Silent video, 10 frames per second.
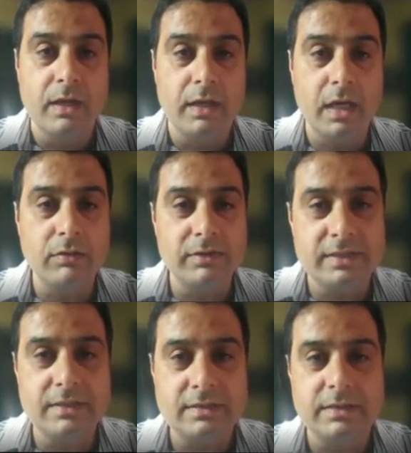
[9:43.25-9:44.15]
Now,
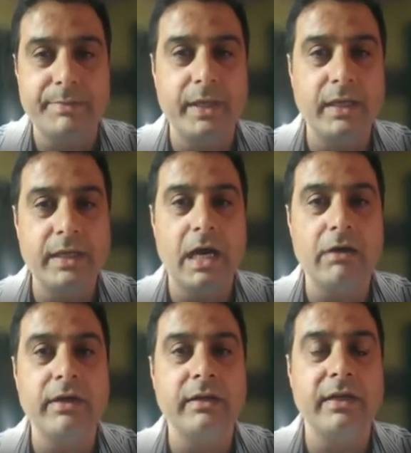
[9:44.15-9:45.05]
this is typically
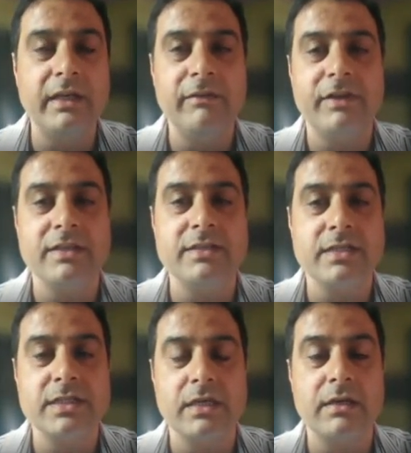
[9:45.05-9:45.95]
how a green
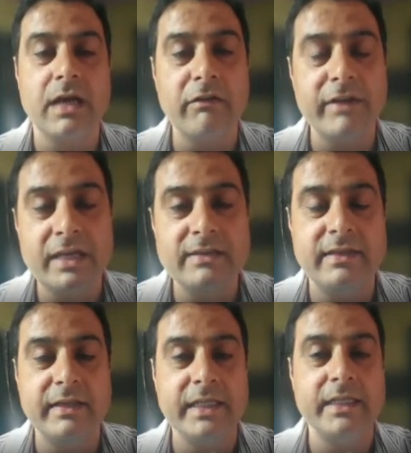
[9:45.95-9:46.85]
infrastructure, how any
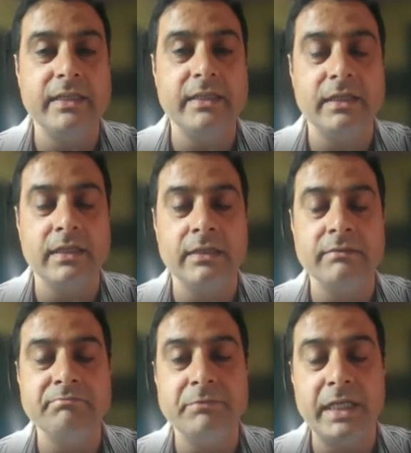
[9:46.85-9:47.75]
city
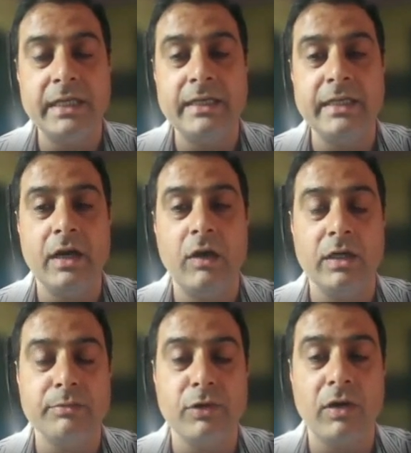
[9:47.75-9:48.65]
in India
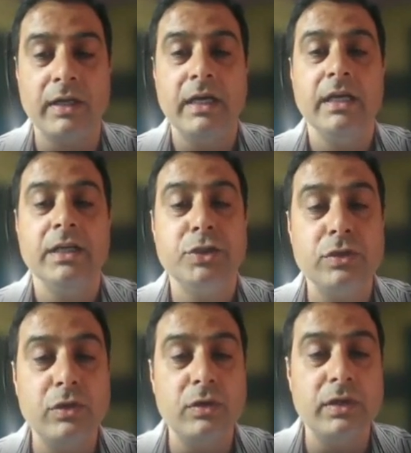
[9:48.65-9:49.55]
or abroad
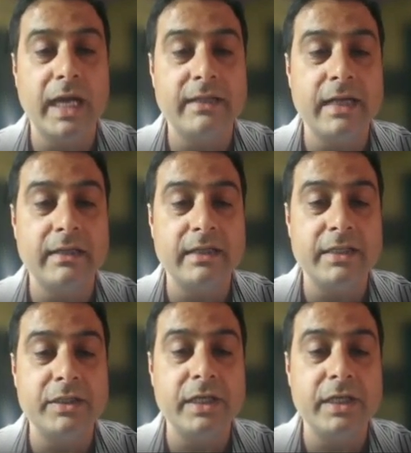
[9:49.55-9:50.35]
should look like. That it